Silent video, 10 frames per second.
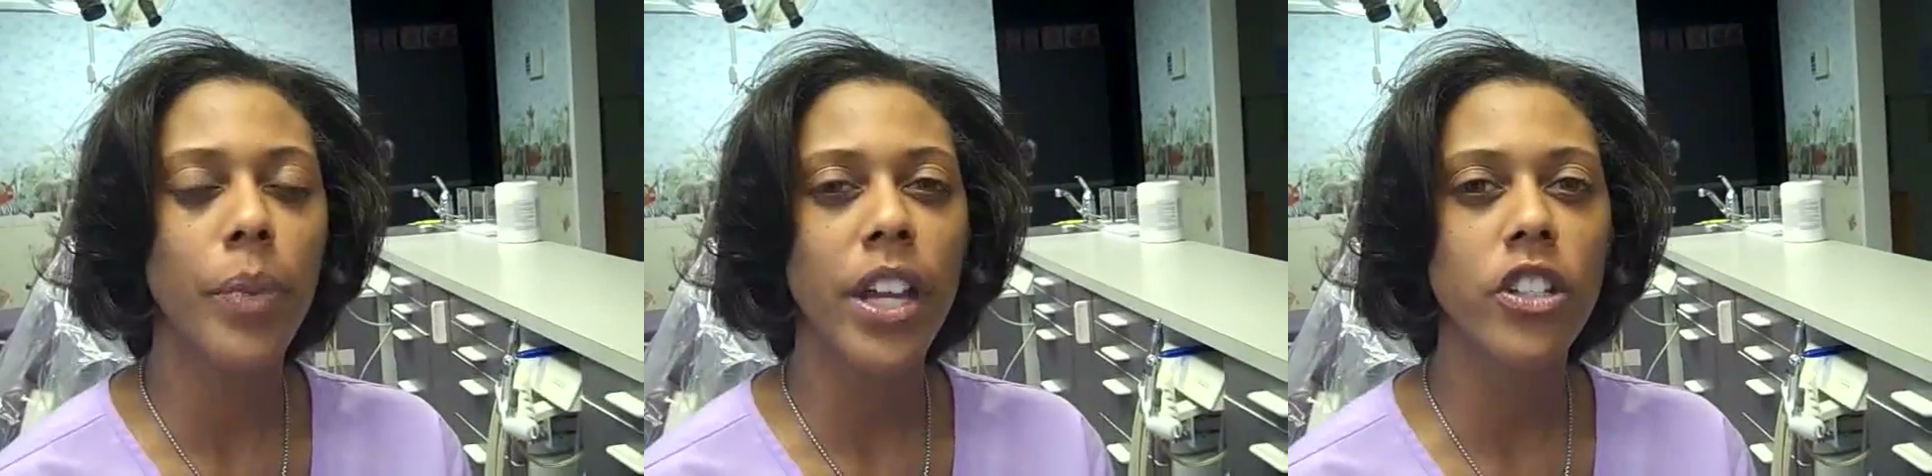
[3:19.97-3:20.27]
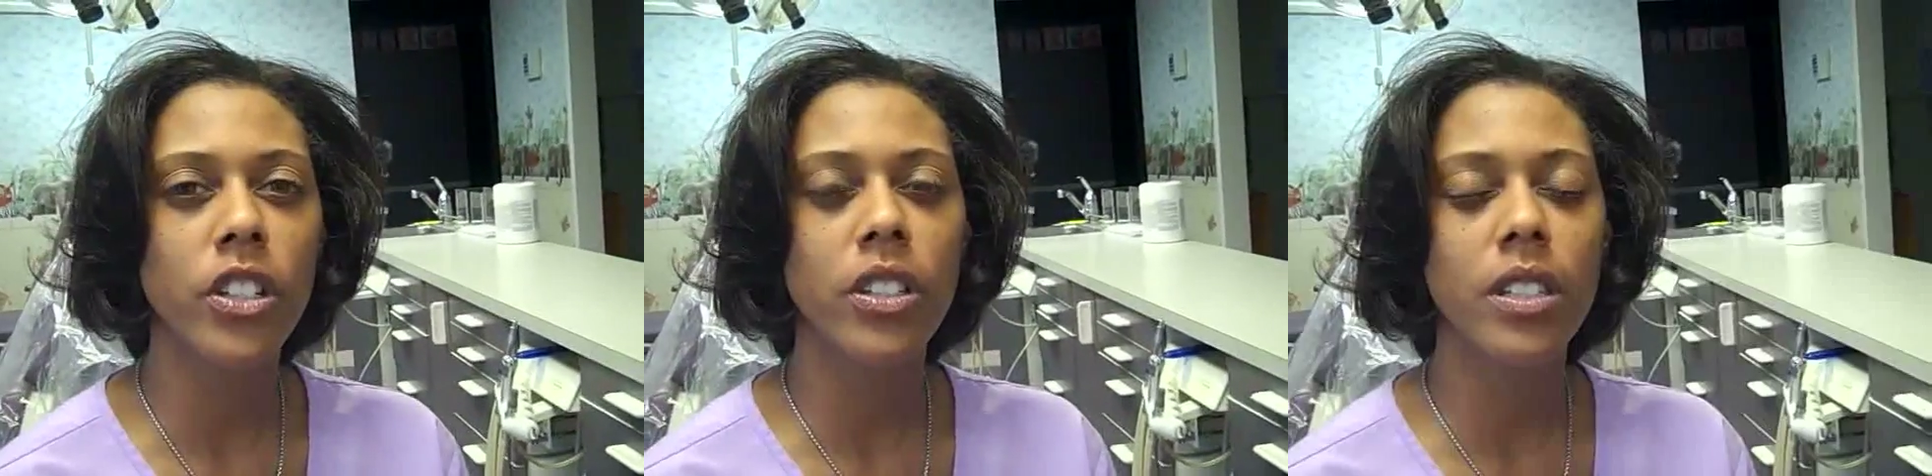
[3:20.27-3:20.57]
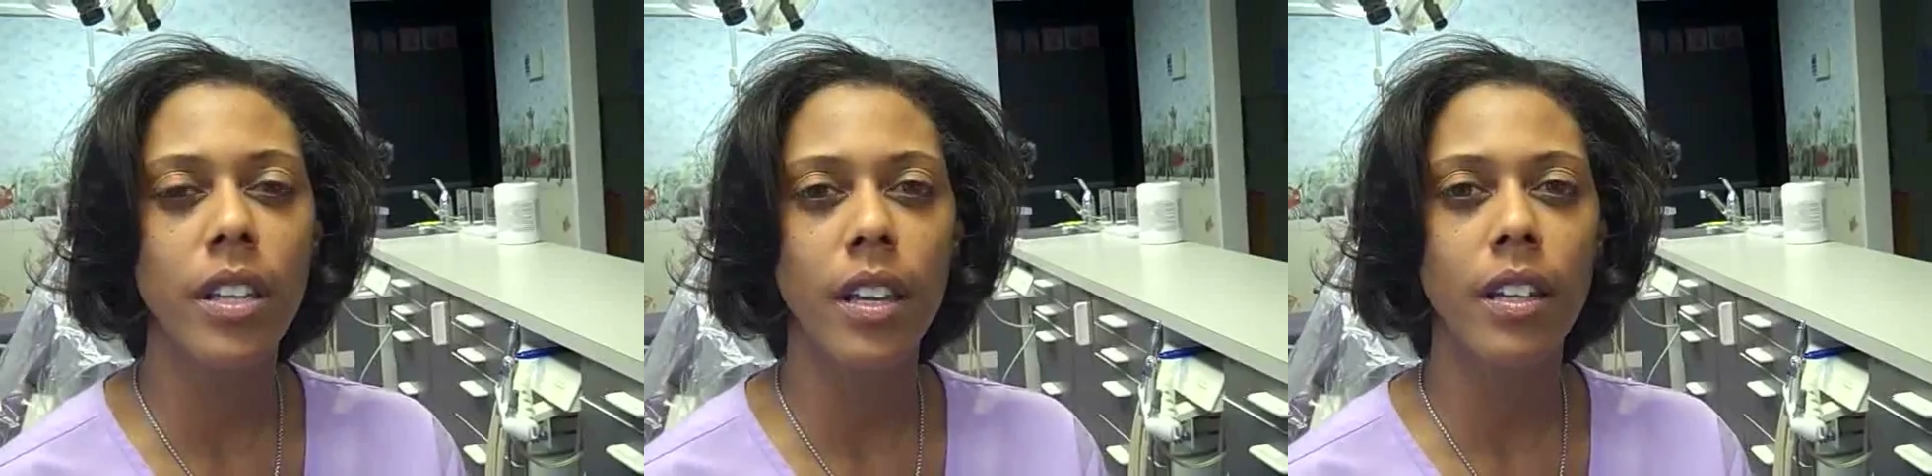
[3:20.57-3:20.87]
Patients
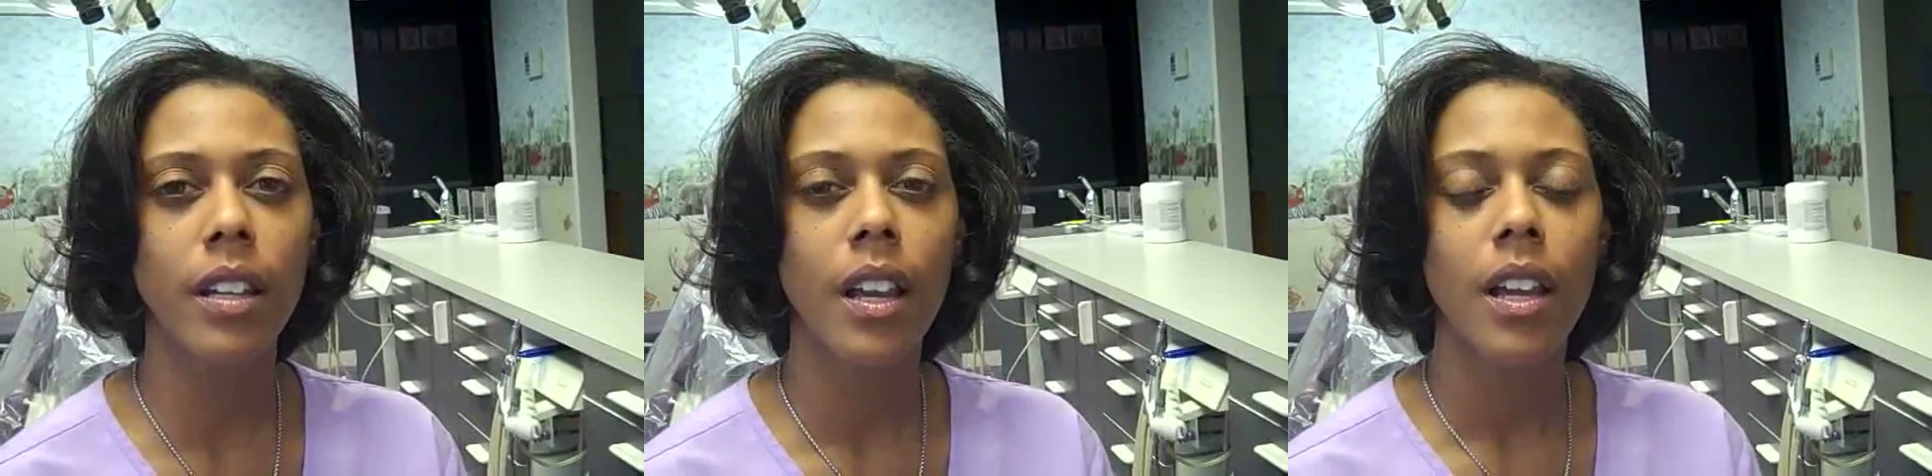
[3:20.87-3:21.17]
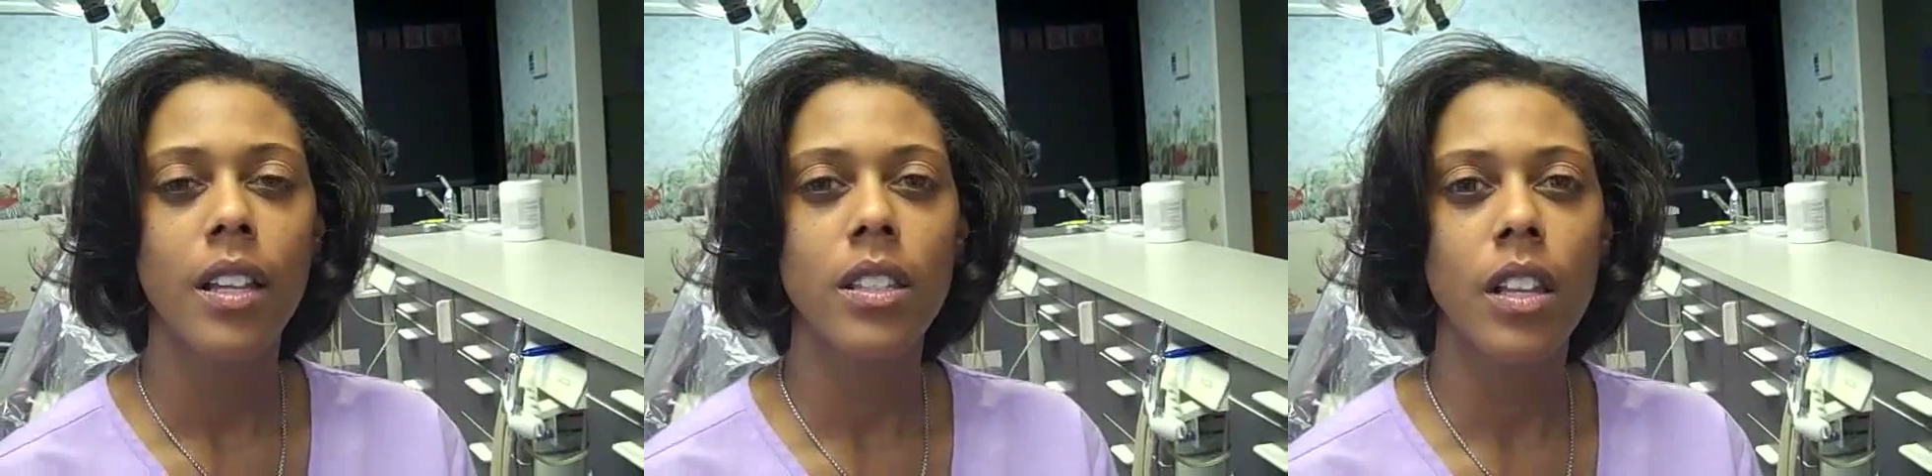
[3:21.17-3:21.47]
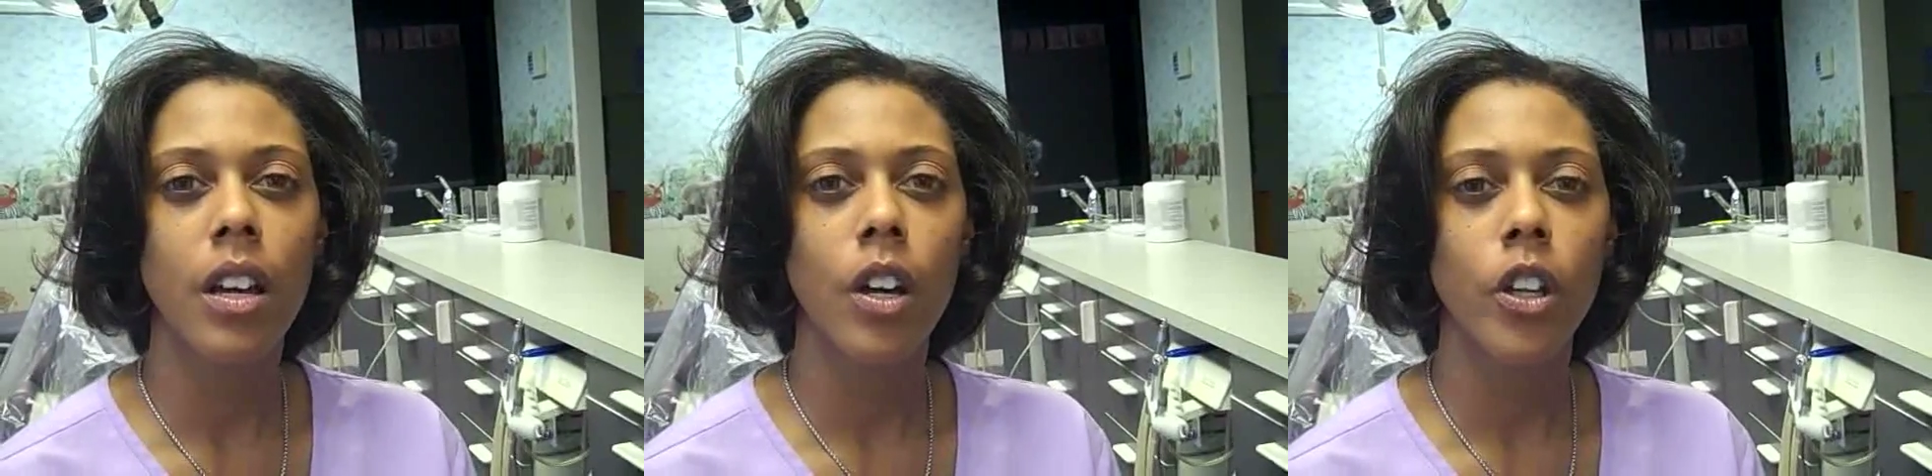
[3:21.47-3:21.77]
tend
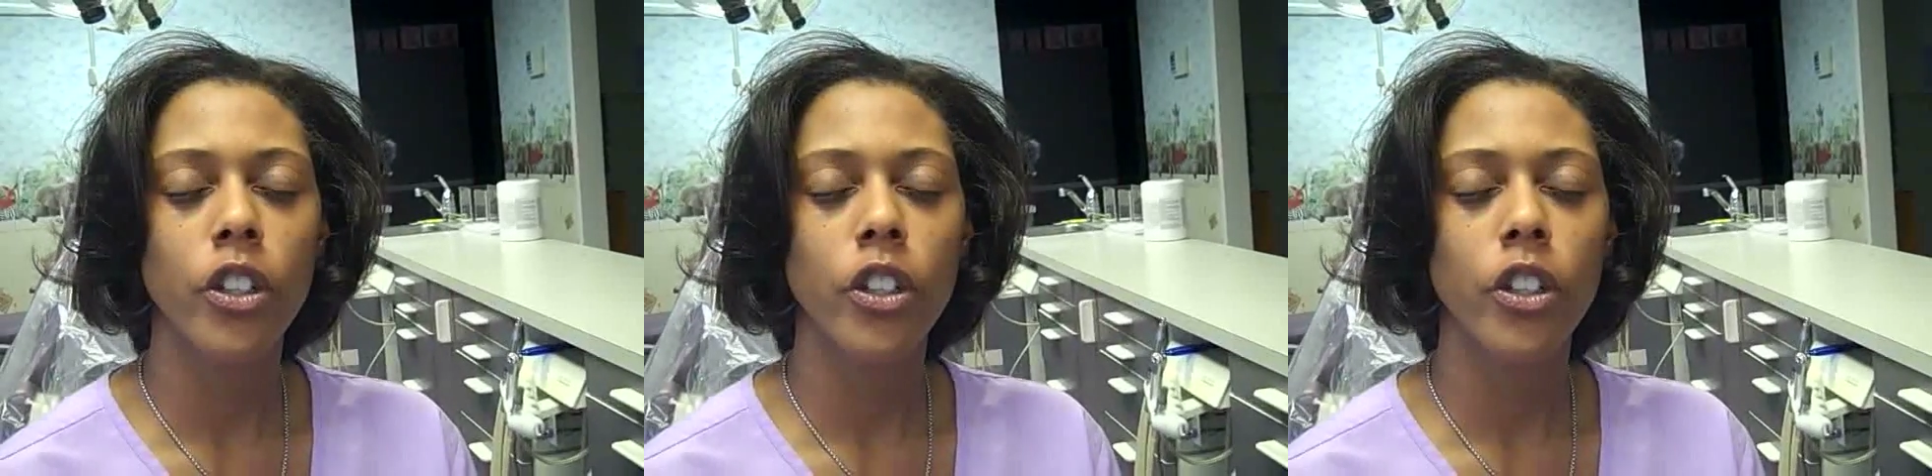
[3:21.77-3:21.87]
to,